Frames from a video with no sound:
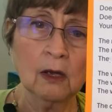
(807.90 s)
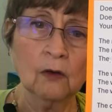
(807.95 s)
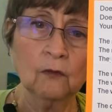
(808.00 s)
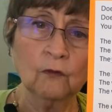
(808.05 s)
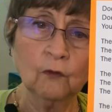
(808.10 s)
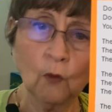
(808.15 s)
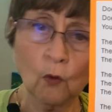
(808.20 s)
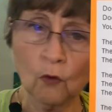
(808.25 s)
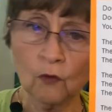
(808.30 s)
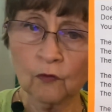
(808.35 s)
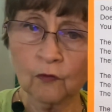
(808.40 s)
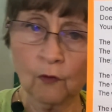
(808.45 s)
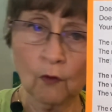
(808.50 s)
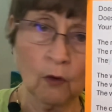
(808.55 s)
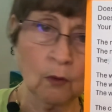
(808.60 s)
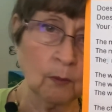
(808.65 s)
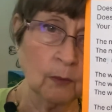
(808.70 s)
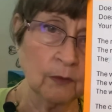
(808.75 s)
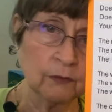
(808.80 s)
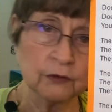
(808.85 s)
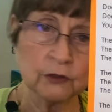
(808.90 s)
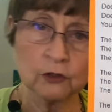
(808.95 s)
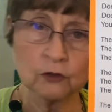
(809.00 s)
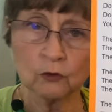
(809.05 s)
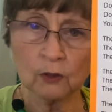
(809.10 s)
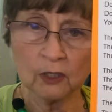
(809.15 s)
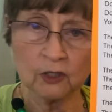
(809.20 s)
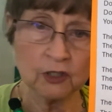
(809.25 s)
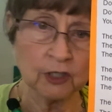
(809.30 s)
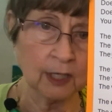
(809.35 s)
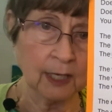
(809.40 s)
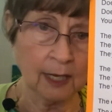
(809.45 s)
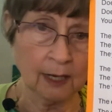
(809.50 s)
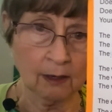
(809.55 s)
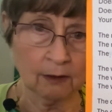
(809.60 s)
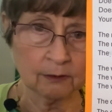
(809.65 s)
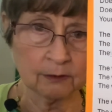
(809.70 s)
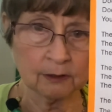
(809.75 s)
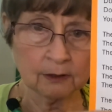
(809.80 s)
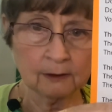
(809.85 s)
fourth form of stretching
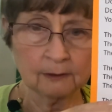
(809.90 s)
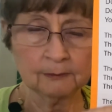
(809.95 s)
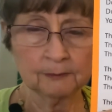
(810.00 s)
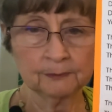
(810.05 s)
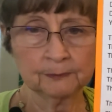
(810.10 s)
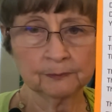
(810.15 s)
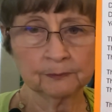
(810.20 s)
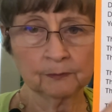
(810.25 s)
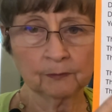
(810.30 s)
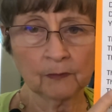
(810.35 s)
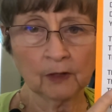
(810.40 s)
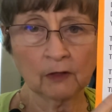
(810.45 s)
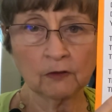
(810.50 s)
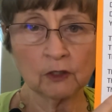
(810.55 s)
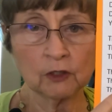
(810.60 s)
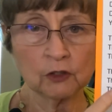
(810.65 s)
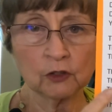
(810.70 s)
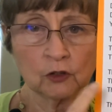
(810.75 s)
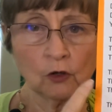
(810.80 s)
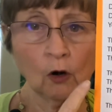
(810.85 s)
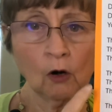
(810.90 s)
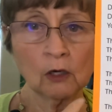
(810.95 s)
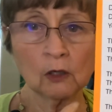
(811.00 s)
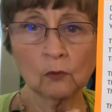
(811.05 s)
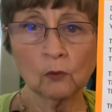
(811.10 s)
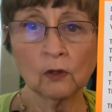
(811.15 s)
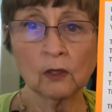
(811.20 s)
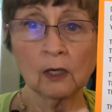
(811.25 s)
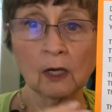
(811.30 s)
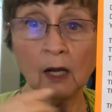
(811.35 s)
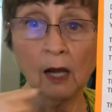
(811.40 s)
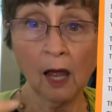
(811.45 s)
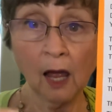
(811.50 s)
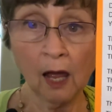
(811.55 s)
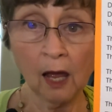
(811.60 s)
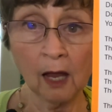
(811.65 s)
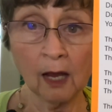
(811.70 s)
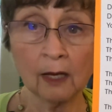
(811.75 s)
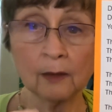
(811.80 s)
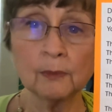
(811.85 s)
out. That started with
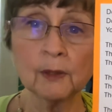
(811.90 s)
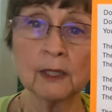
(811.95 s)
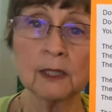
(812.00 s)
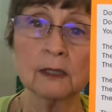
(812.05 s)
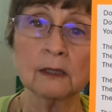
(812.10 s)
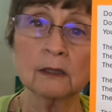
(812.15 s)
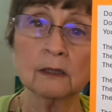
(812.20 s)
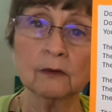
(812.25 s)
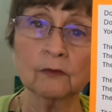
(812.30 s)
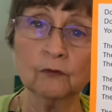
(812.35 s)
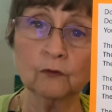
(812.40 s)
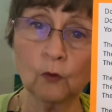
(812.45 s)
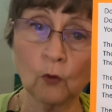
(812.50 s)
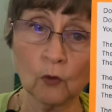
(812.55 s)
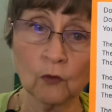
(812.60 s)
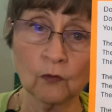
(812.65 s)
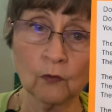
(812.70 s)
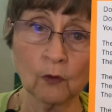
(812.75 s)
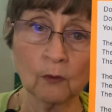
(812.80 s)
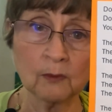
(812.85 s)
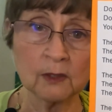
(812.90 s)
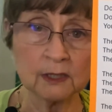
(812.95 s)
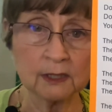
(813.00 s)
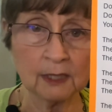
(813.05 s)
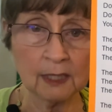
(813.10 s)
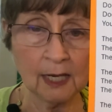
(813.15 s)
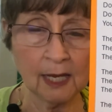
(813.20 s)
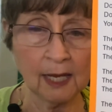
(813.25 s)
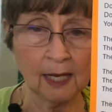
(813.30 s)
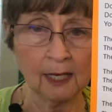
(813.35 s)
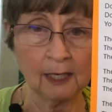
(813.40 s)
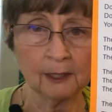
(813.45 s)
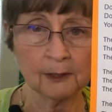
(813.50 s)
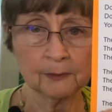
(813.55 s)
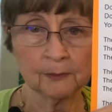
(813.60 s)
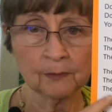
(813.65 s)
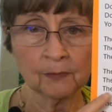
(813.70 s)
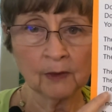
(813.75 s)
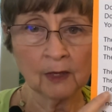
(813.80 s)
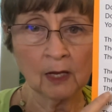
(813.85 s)
lie, but in the fourth form it's lay.
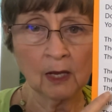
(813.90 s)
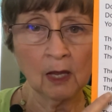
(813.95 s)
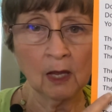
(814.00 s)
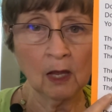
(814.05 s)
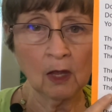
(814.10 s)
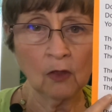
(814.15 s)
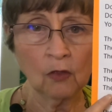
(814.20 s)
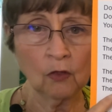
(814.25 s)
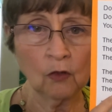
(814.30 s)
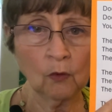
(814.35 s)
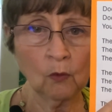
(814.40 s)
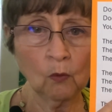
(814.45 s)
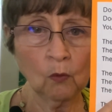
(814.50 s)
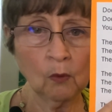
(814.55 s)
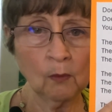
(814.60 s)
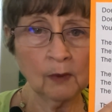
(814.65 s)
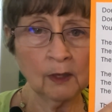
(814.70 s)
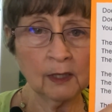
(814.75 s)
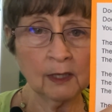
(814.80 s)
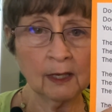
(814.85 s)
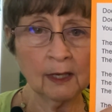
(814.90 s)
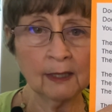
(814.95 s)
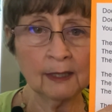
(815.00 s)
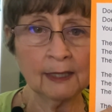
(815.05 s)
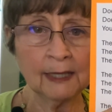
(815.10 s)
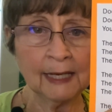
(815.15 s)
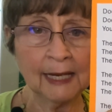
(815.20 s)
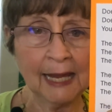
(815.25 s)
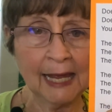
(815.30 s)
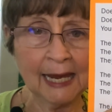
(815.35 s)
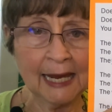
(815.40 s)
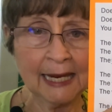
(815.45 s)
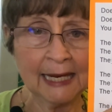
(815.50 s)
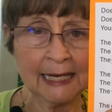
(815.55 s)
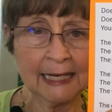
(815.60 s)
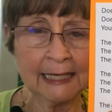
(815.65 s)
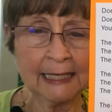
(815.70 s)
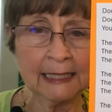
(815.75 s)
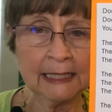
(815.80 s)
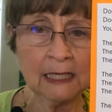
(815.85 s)
The woman
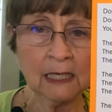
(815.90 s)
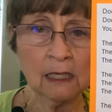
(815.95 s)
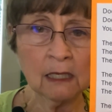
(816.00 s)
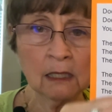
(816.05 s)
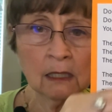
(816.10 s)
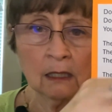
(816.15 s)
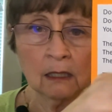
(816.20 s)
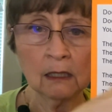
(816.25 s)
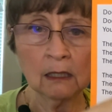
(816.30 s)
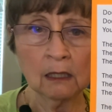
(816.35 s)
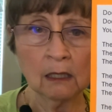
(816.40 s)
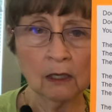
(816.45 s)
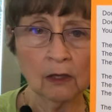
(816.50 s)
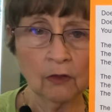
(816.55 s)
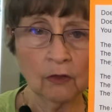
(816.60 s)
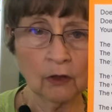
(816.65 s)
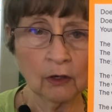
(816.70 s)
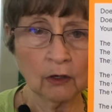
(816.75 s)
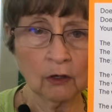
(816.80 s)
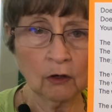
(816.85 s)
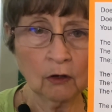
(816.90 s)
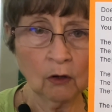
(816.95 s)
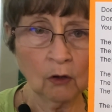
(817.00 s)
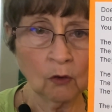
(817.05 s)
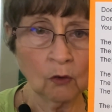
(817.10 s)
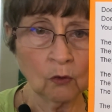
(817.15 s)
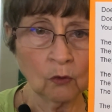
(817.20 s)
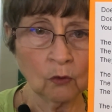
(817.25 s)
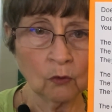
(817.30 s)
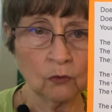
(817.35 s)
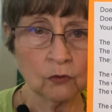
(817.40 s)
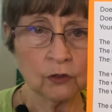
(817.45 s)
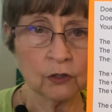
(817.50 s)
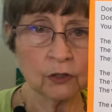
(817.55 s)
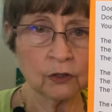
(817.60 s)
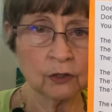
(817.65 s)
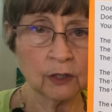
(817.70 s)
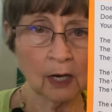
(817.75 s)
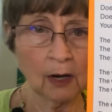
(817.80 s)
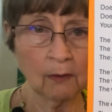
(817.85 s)
laid the
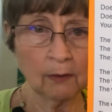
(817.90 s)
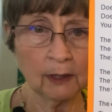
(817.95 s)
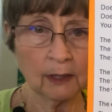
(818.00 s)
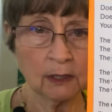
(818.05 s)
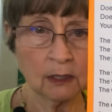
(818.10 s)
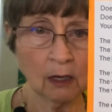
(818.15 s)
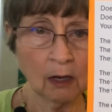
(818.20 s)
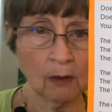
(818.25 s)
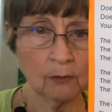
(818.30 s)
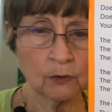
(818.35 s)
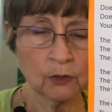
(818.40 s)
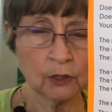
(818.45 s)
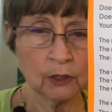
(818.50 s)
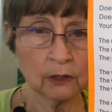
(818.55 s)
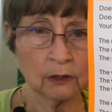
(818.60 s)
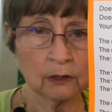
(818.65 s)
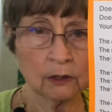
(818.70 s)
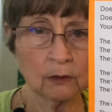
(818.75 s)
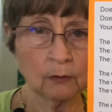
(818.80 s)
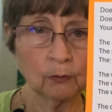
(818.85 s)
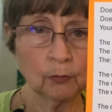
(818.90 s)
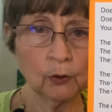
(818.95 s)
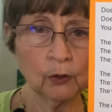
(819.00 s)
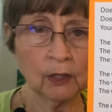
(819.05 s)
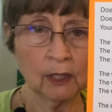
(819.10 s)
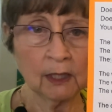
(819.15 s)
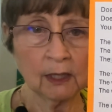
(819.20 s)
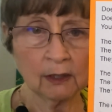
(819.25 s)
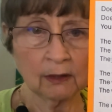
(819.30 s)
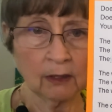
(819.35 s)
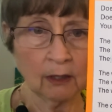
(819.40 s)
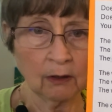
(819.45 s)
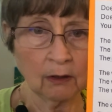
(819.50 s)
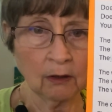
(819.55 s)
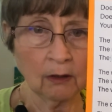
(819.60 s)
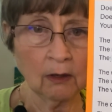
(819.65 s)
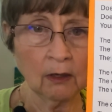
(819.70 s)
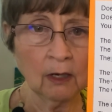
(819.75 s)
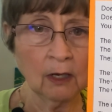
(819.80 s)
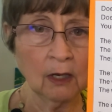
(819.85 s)
clothes, direct object, putting it
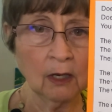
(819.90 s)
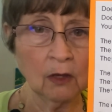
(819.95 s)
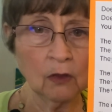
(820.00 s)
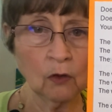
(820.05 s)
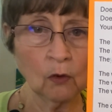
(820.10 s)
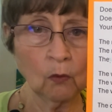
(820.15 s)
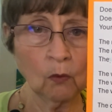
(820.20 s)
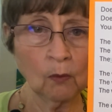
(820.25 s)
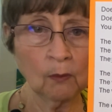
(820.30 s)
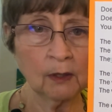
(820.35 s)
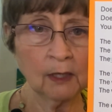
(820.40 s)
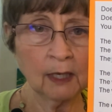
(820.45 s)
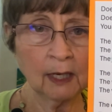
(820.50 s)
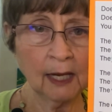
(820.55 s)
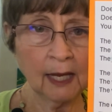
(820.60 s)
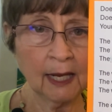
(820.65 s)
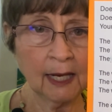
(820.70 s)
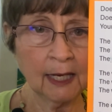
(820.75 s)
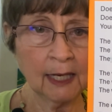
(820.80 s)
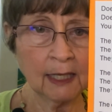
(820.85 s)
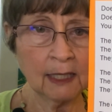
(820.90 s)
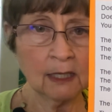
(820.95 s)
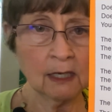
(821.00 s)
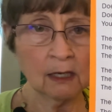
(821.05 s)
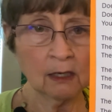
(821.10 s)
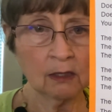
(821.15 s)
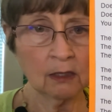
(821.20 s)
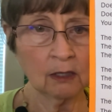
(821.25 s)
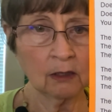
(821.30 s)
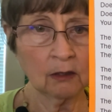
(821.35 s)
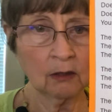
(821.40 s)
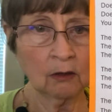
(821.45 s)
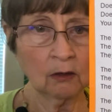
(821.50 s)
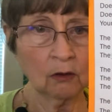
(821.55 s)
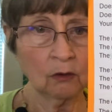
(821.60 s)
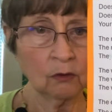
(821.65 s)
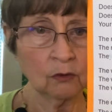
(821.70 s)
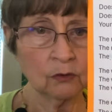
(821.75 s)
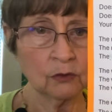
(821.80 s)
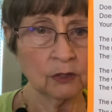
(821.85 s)
there. The woman laid the
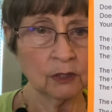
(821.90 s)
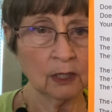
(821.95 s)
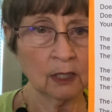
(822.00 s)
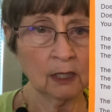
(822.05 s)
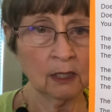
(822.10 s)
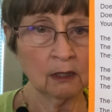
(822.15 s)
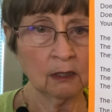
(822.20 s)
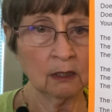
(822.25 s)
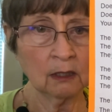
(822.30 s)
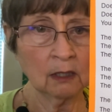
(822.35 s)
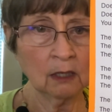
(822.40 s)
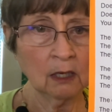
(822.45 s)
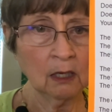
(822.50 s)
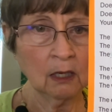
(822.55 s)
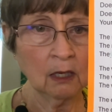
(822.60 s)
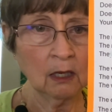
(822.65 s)
clothes in